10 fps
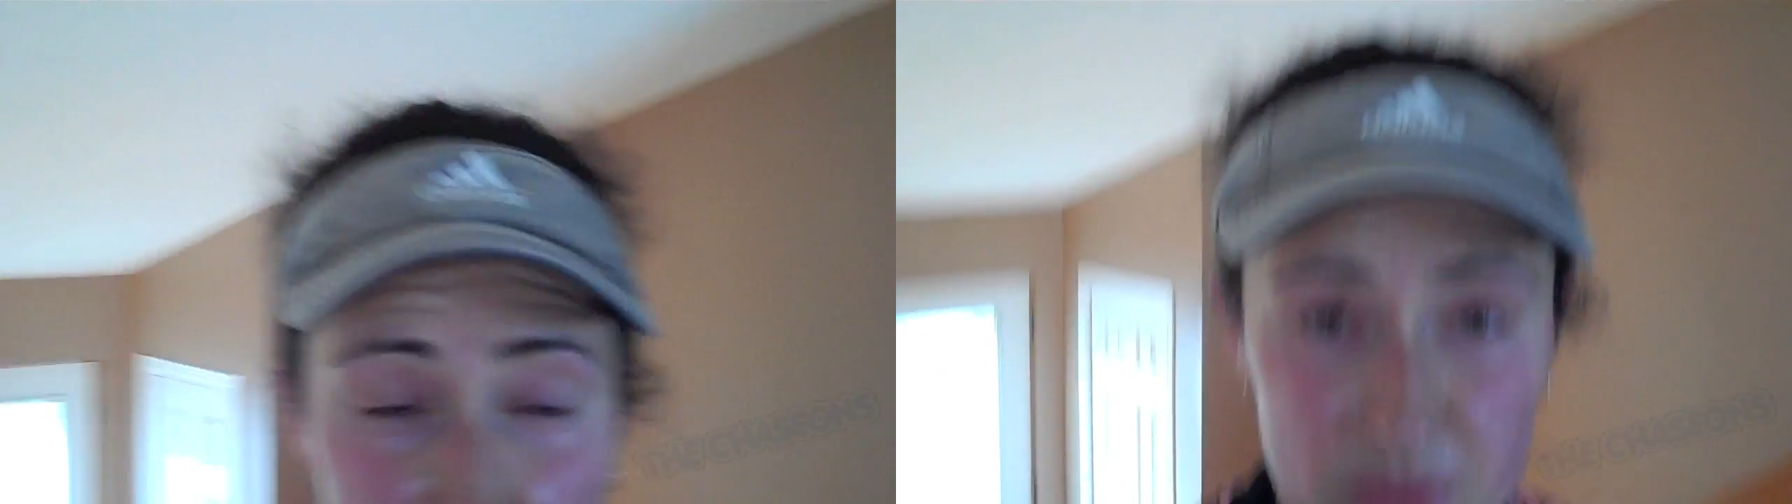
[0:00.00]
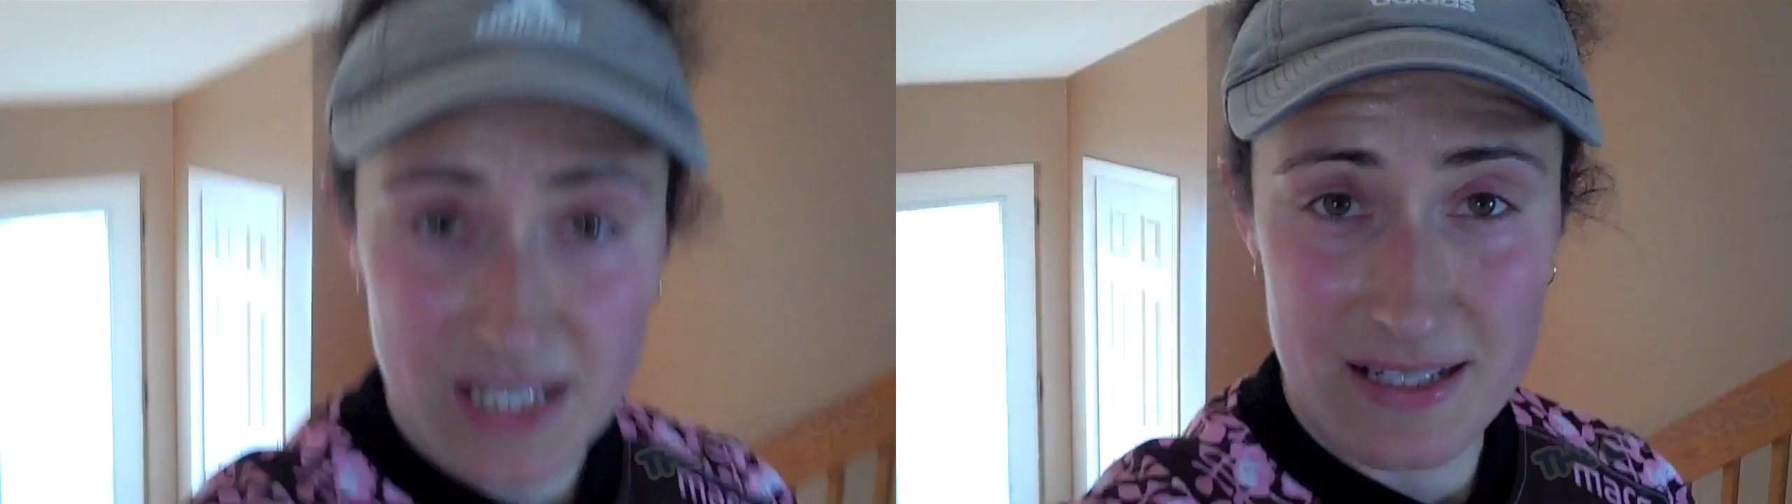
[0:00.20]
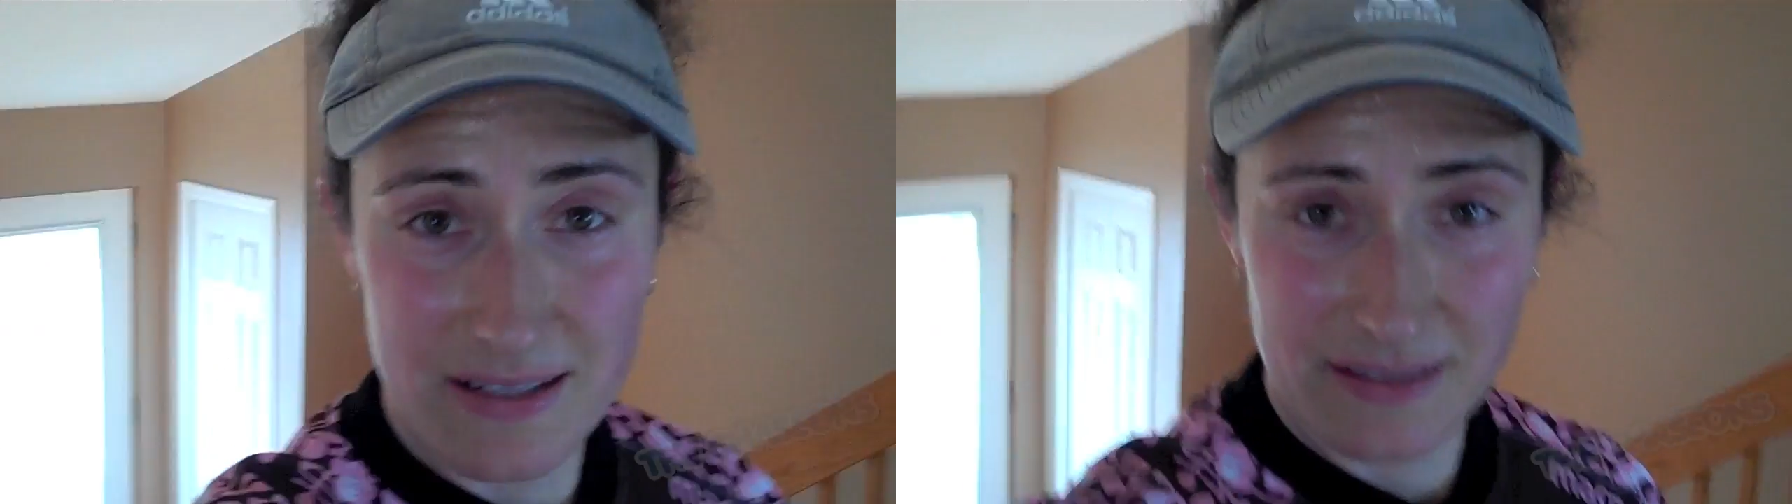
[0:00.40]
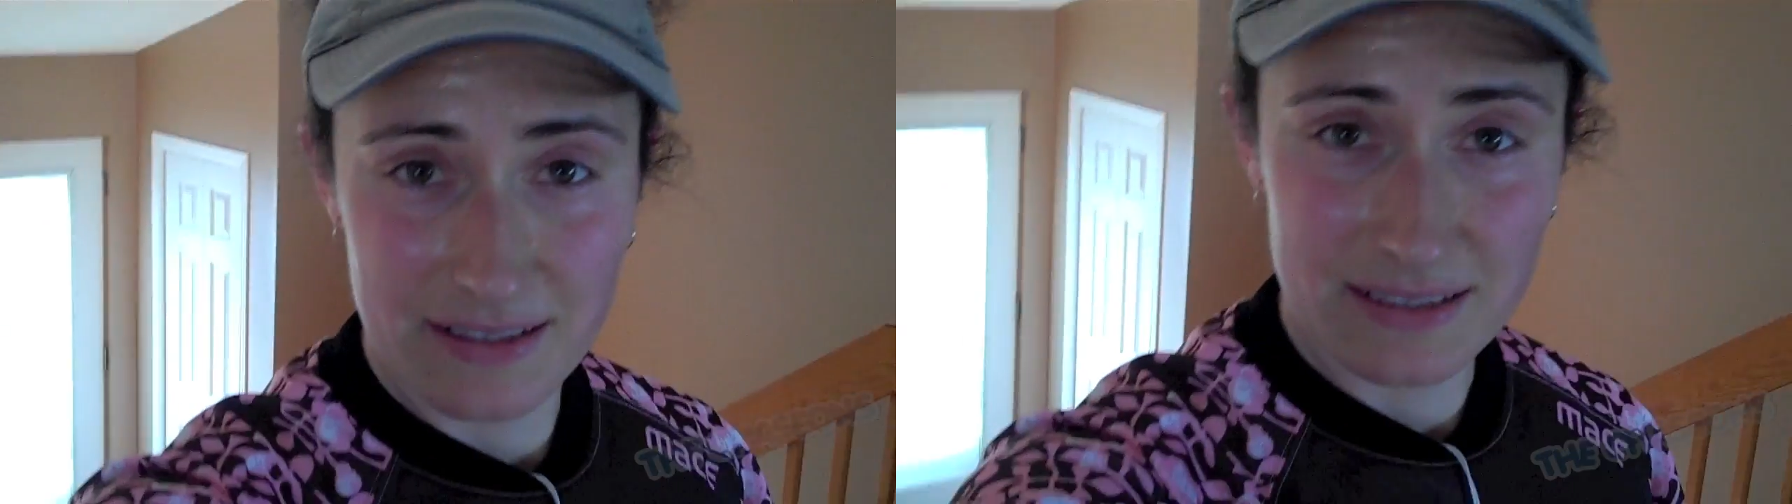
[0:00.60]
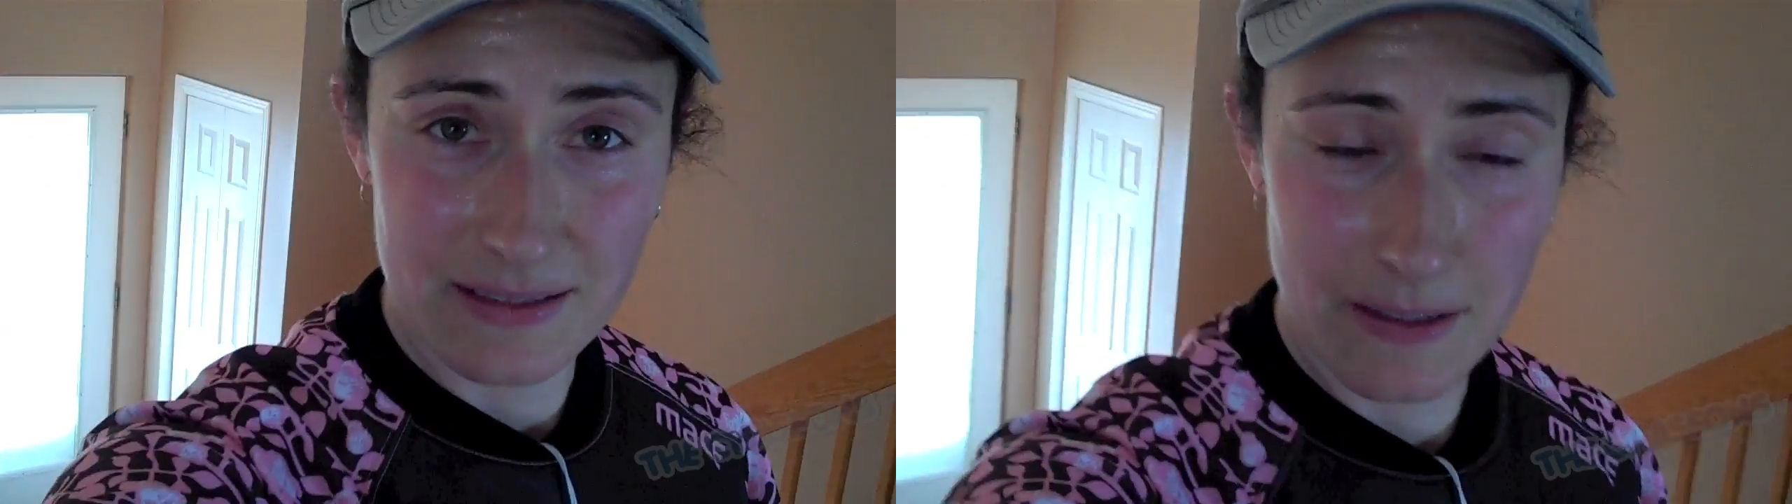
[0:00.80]
Was I
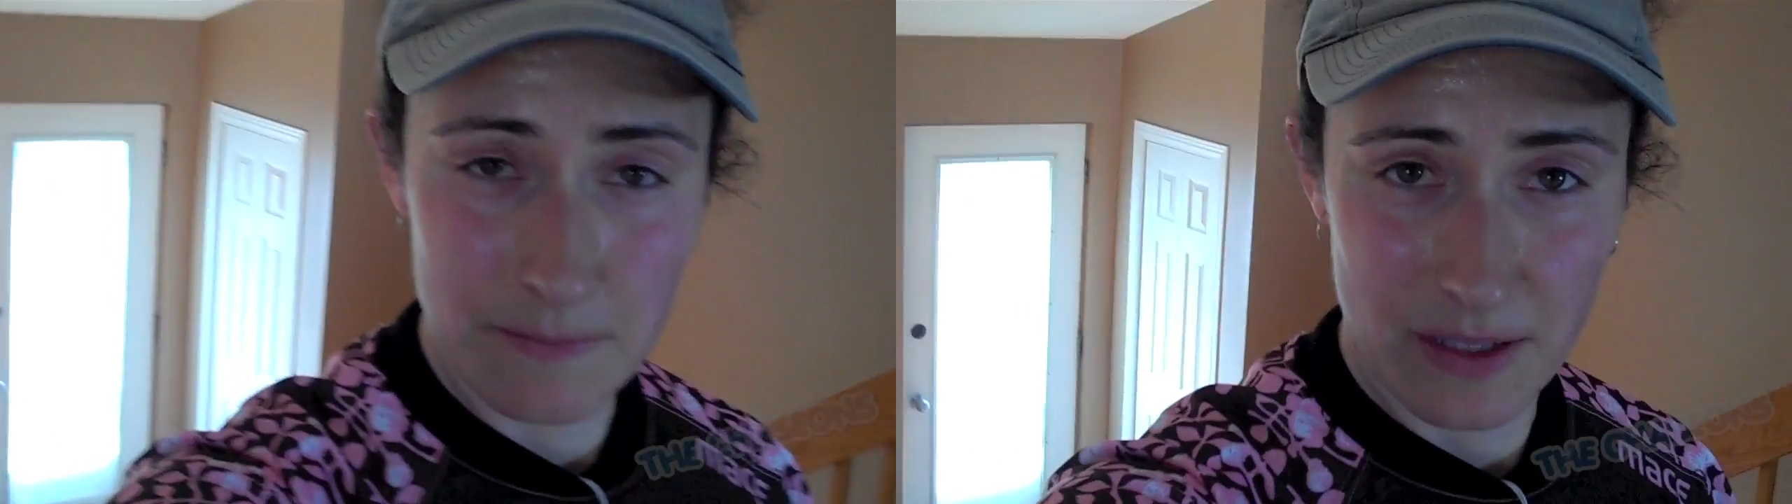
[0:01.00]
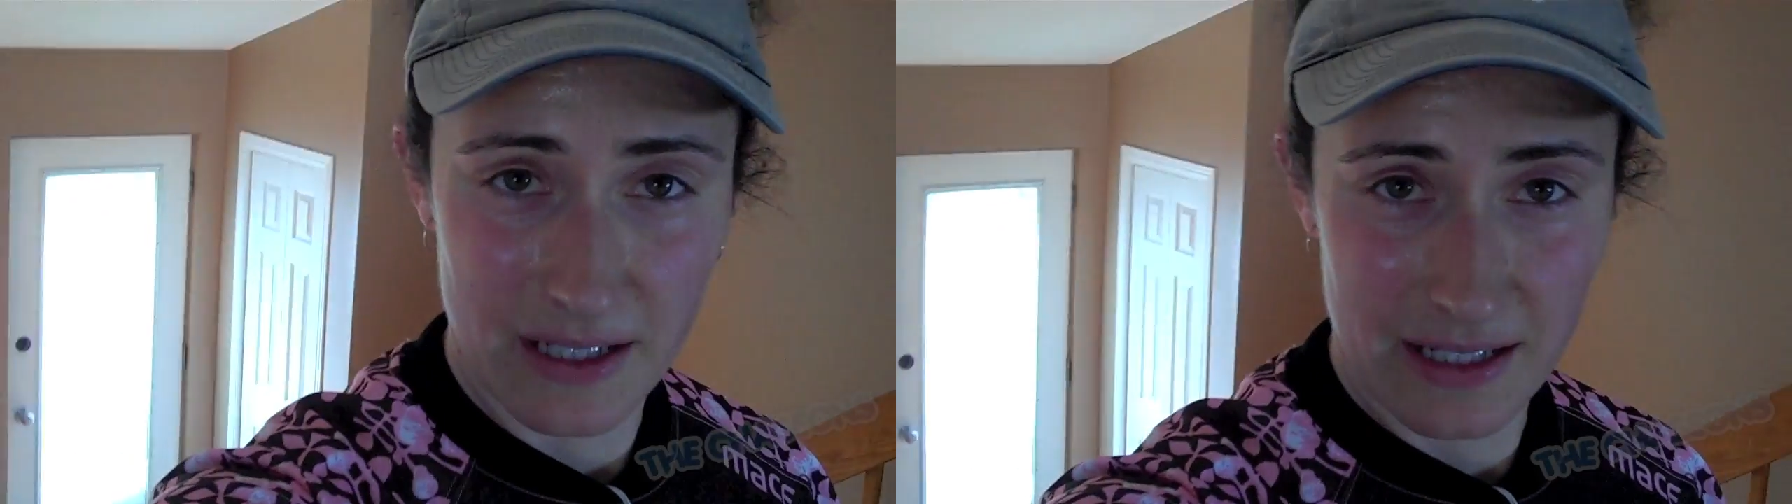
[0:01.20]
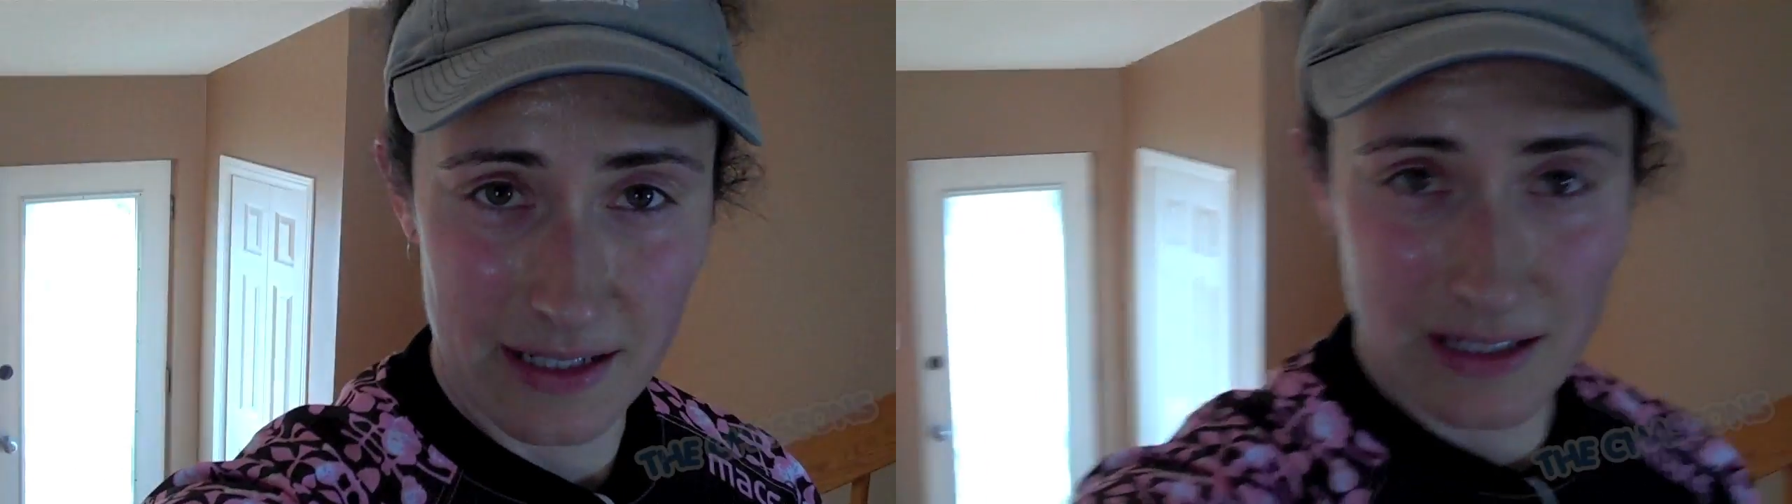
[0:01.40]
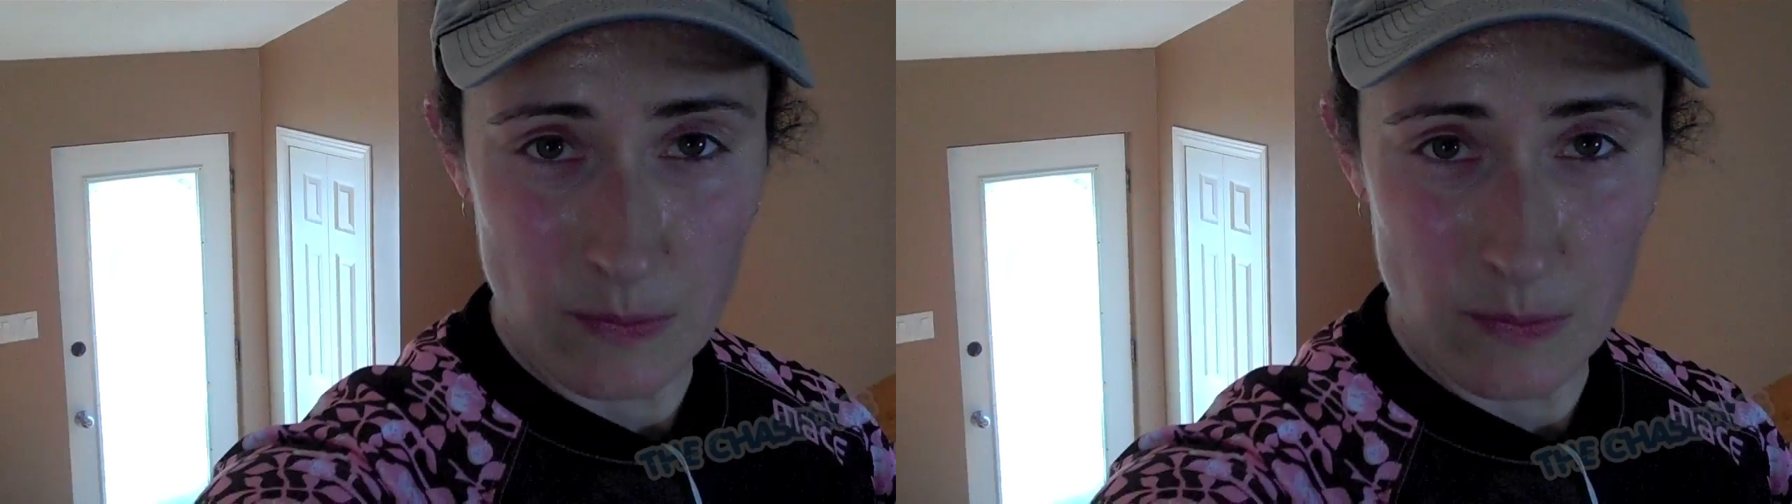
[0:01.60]
seriously complaining